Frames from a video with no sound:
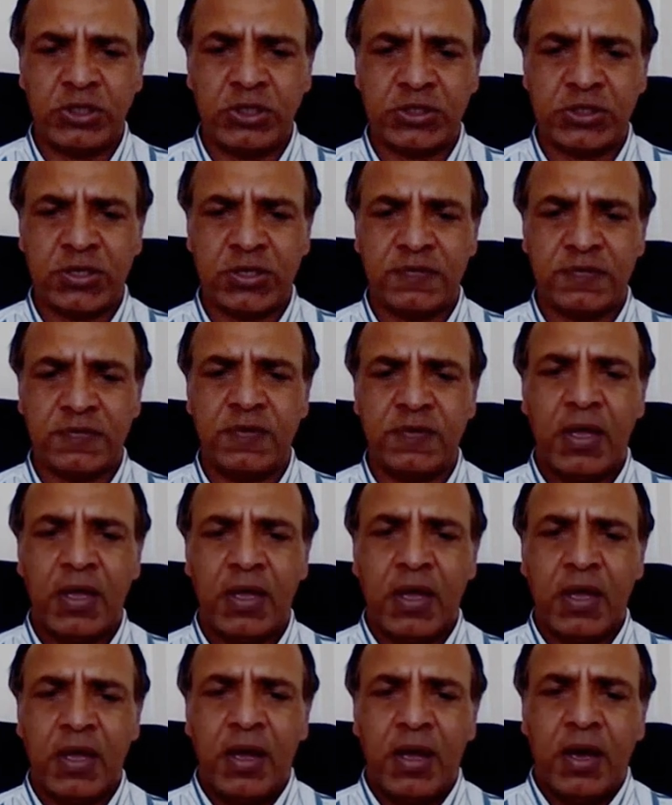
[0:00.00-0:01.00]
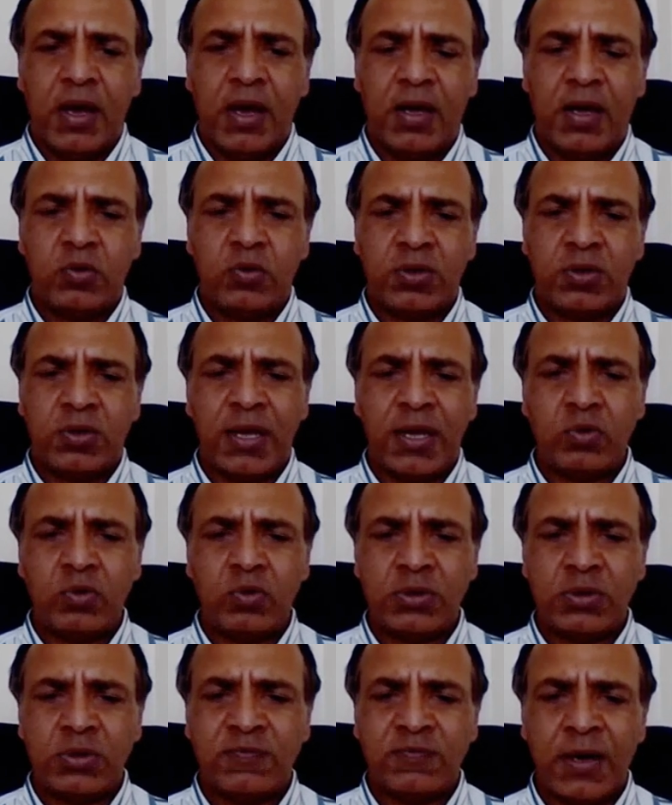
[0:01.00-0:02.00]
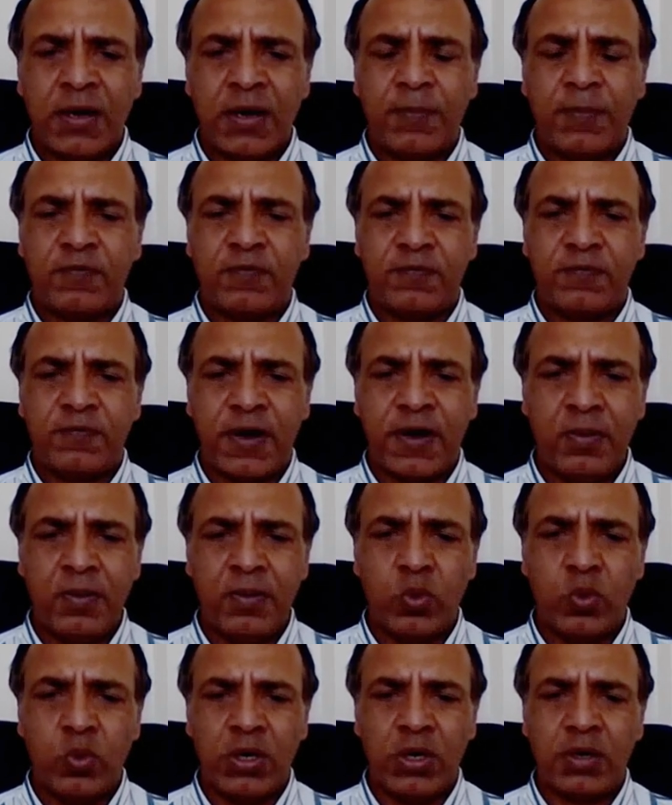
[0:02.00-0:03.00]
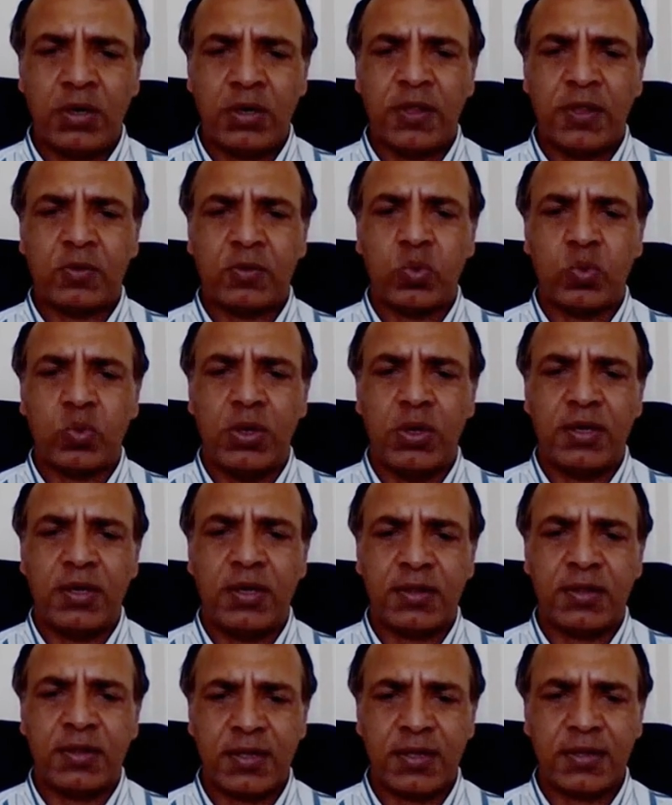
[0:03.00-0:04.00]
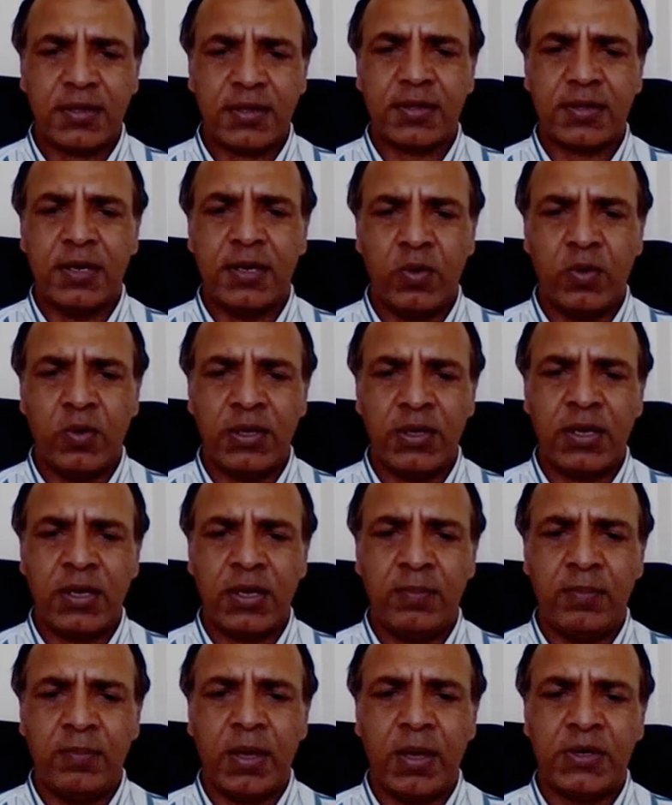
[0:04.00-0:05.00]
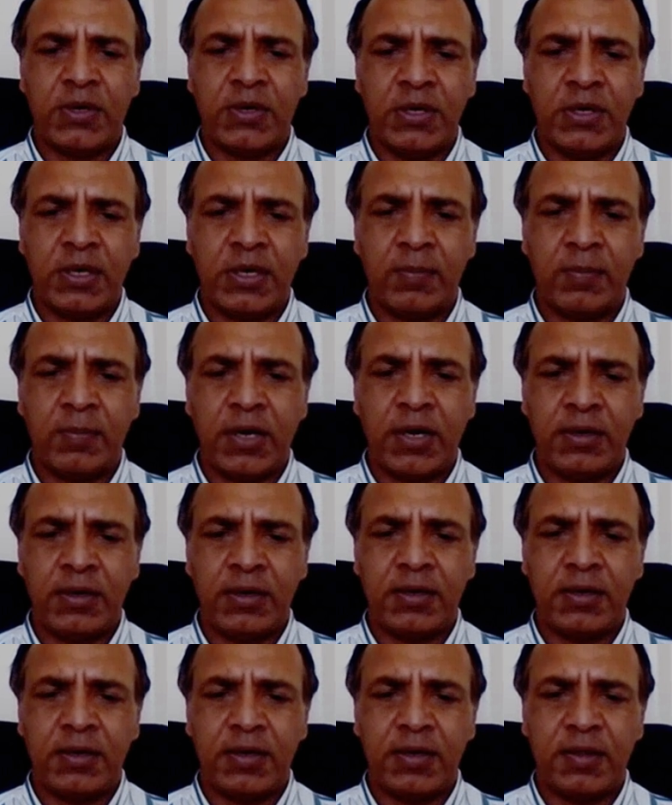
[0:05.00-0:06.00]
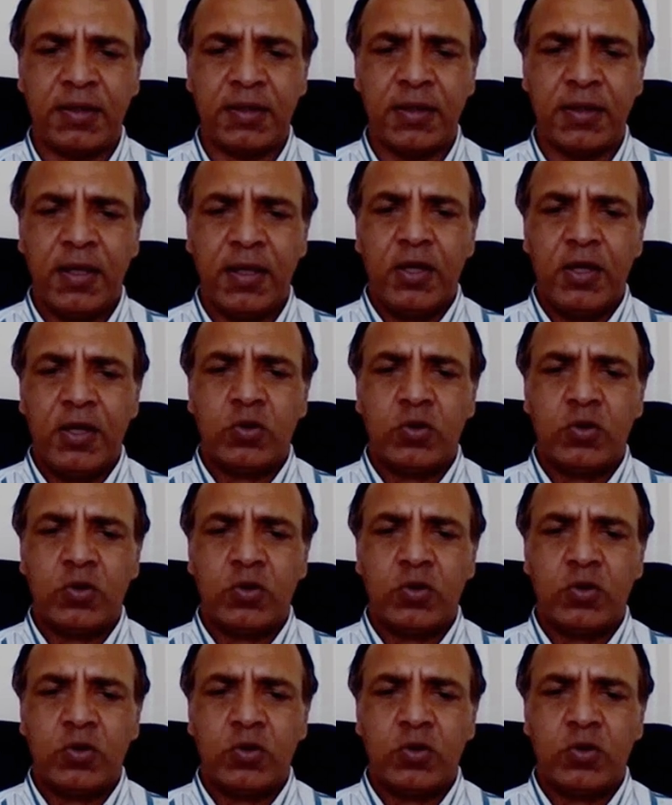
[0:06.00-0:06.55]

Initiative, to try to develop a framework that will assist low income and middle income countries